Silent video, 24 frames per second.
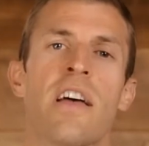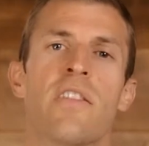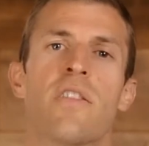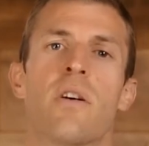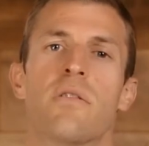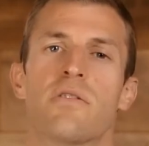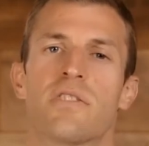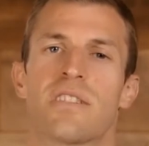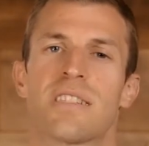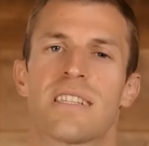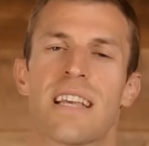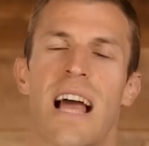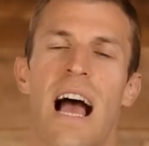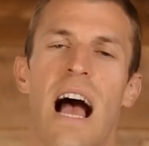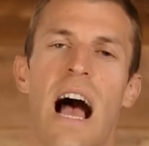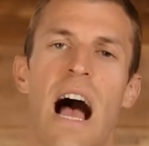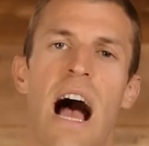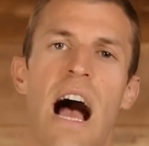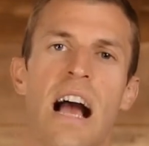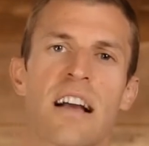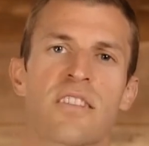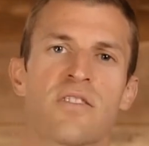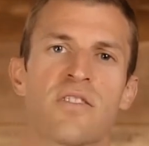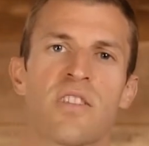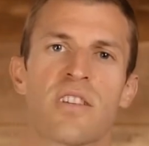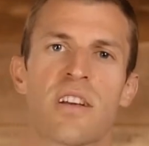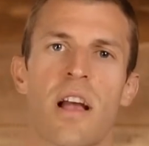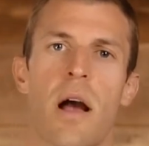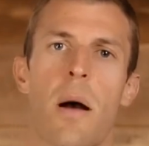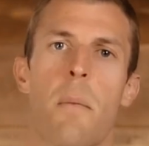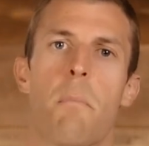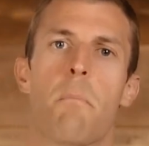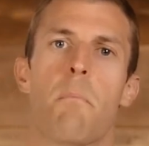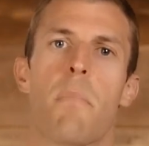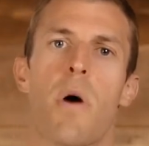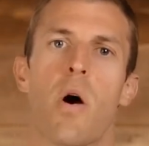Those toxic
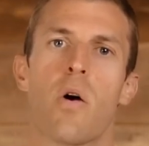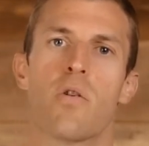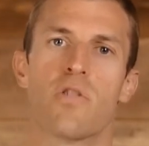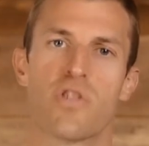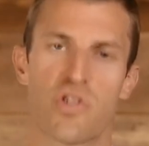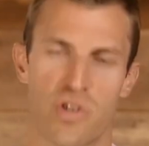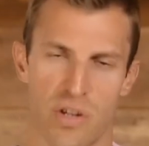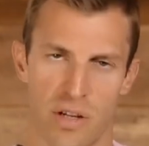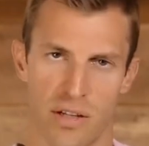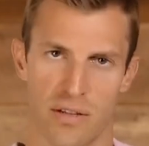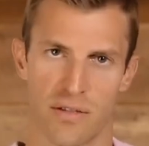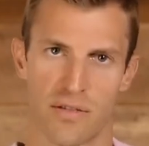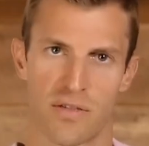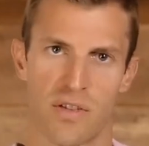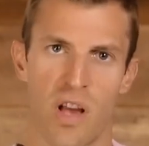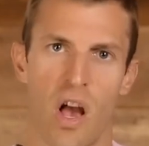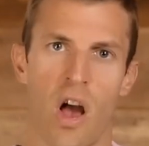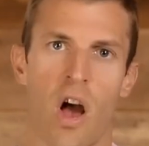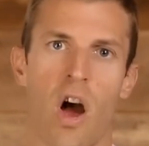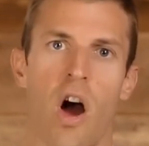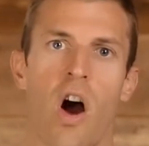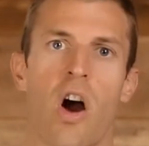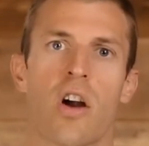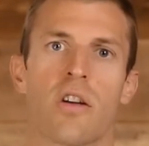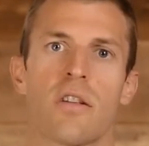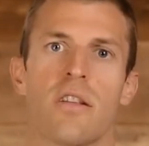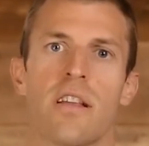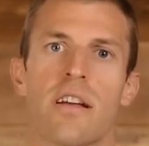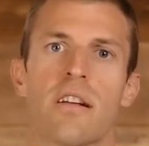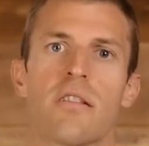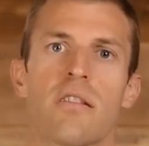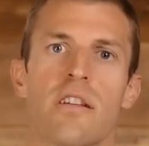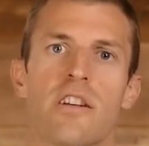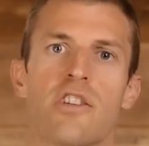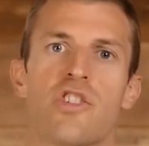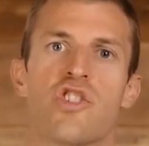emotions are
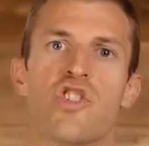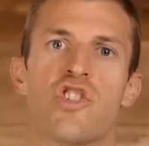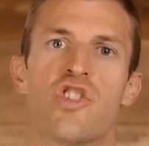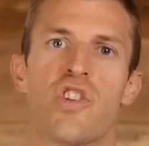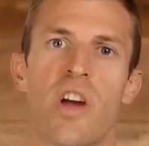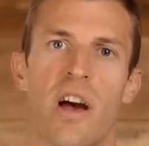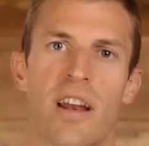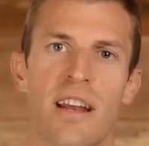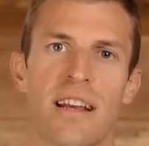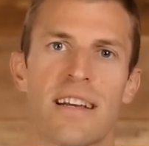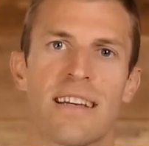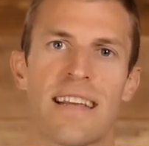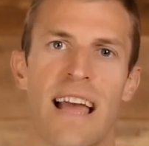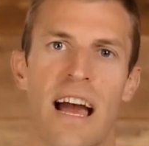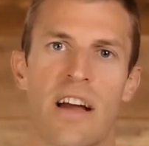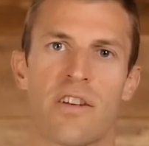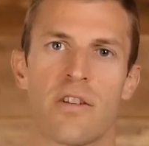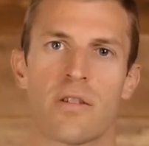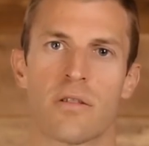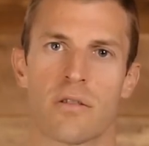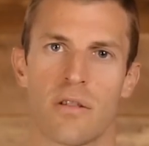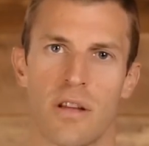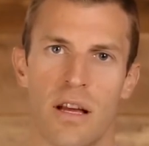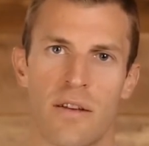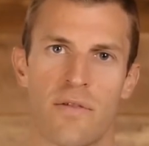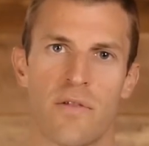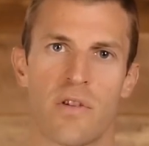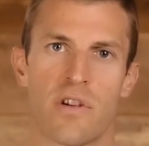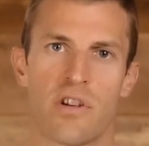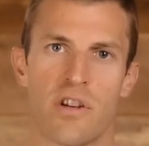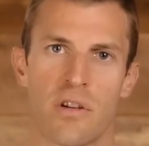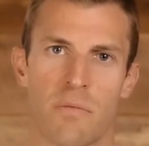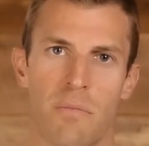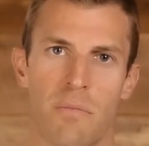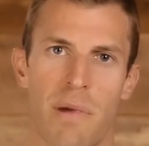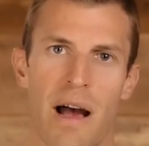literally shutting down your liver
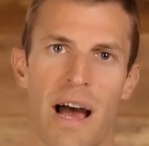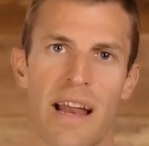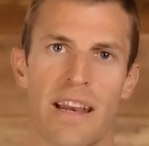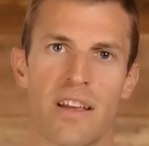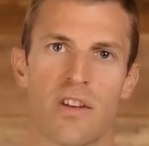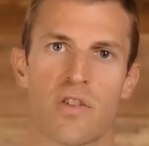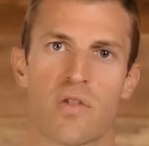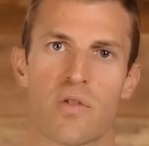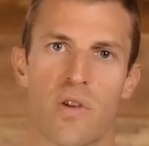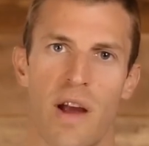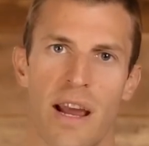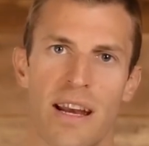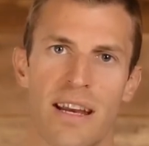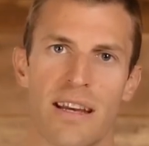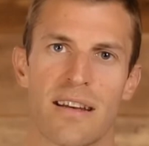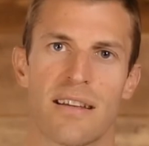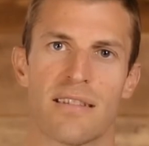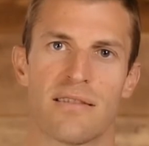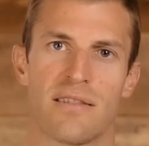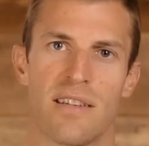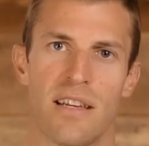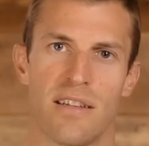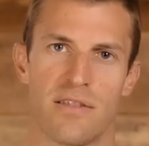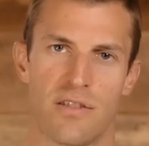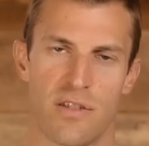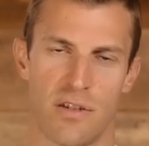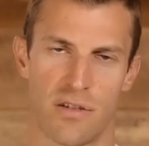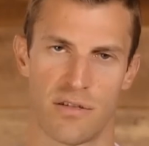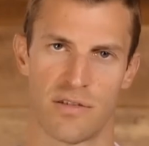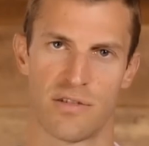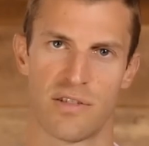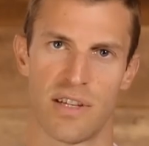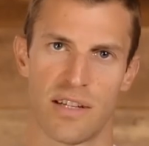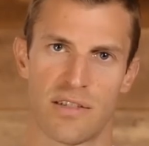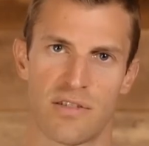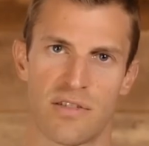and your body, creating disease in your
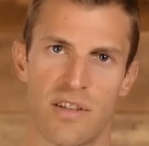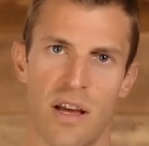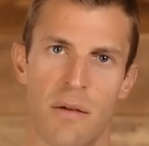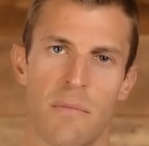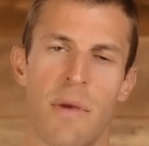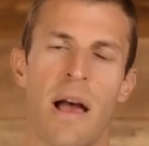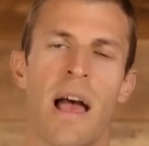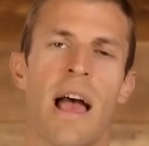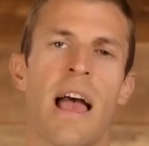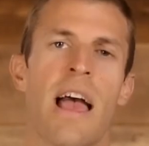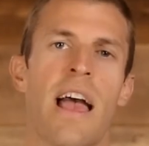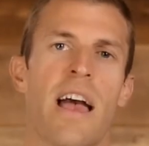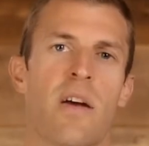system.